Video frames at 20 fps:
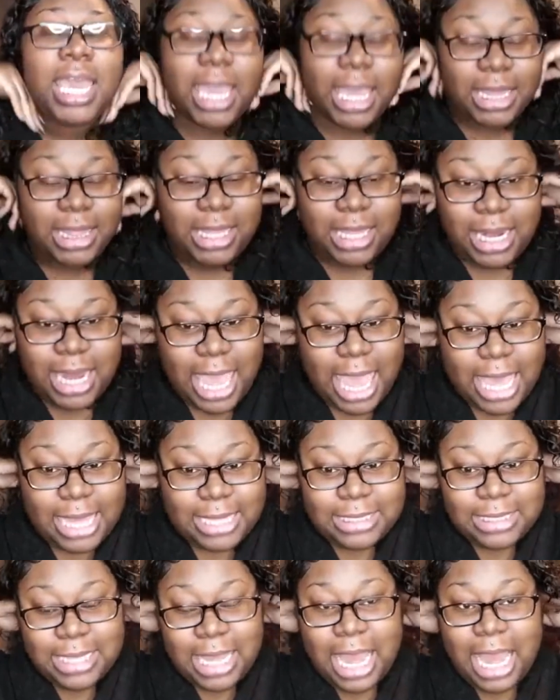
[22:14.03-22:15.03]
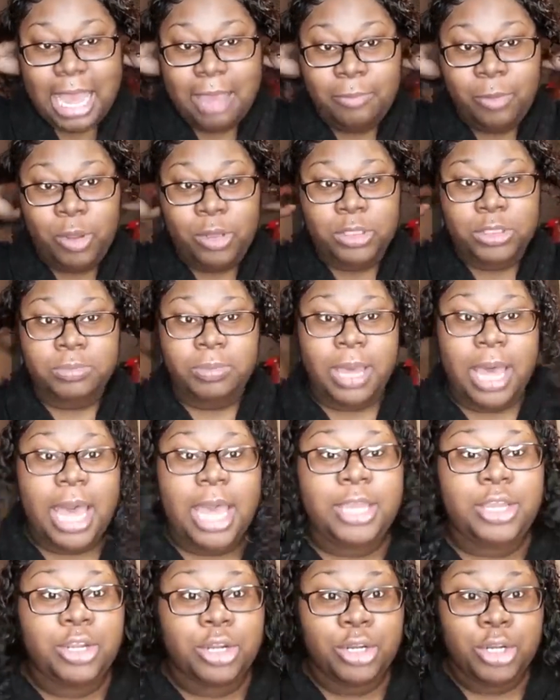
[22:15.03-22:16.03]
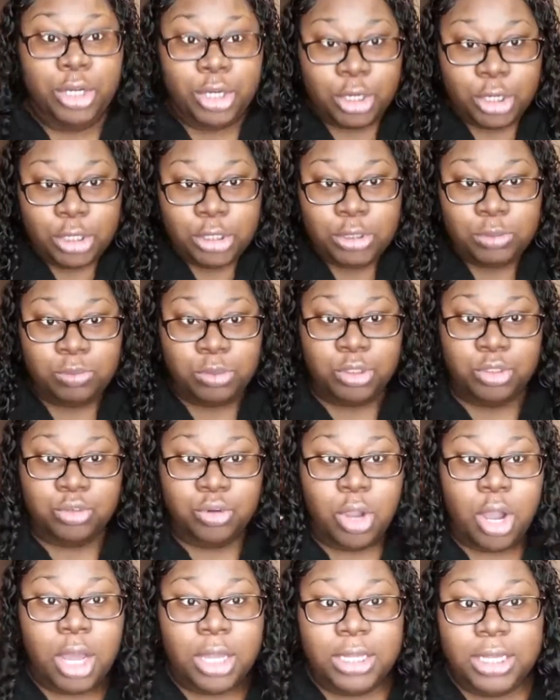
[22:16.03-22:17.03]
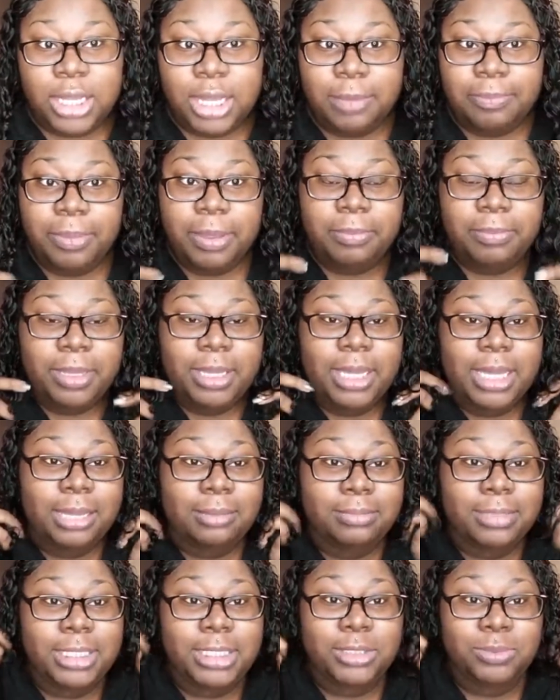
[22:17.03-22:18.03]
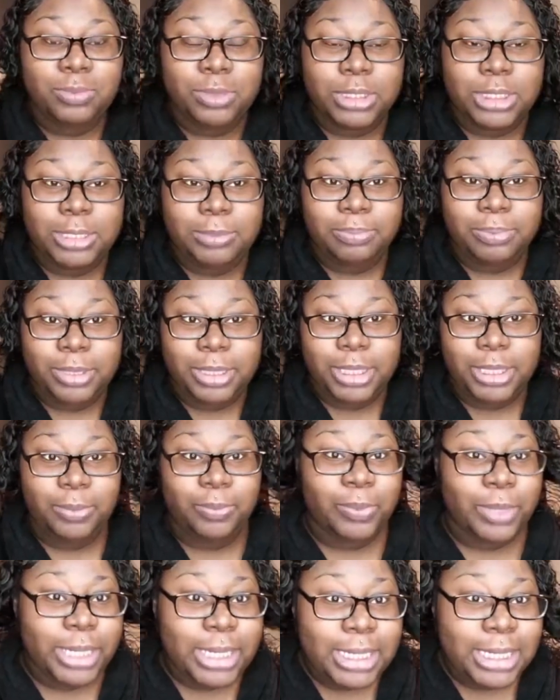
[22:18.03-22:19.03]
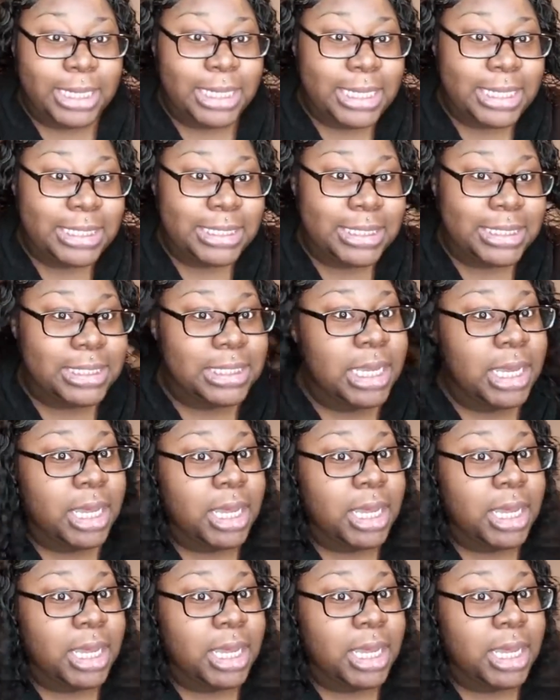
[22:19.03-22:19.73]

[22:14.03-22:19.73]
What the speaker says: and then as time goes by, your curls will draw up and become these really pretty ringlets.